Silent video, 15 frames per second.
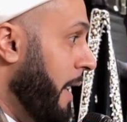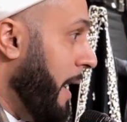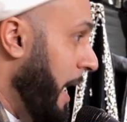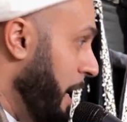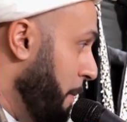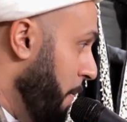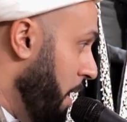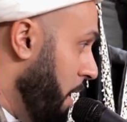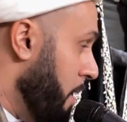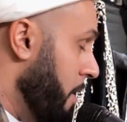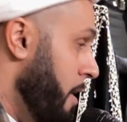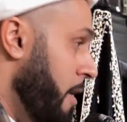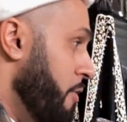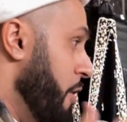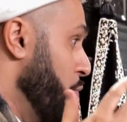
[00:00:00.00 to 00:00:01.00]

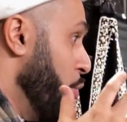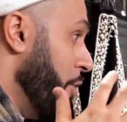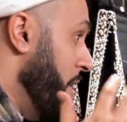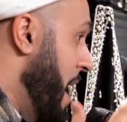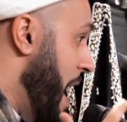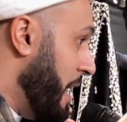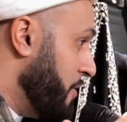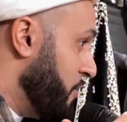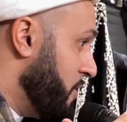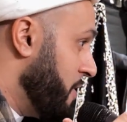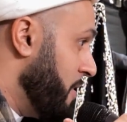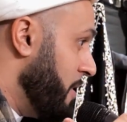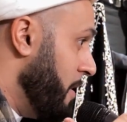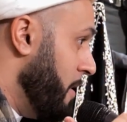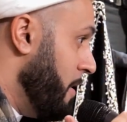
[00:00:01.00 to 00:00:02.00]
Khaybar, then we're next.